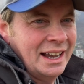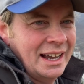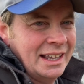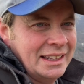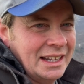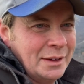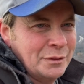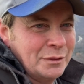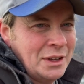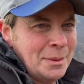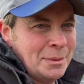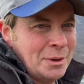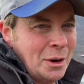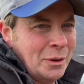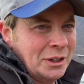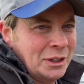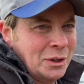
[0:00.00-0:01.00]
and then if you keep
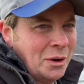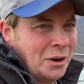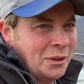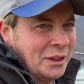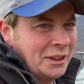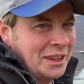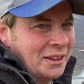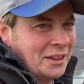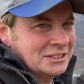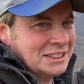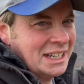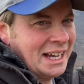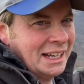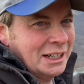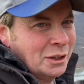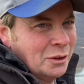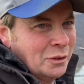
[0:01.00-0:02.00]
going north on the other
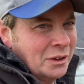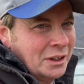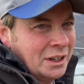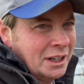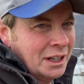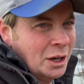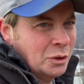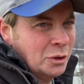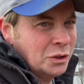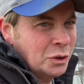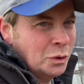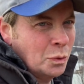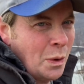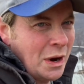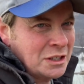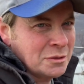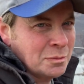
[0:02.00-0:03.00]
side, you'll go
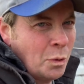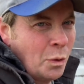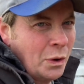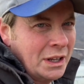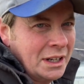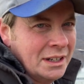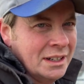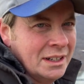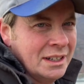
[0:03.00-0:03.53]
to West Point.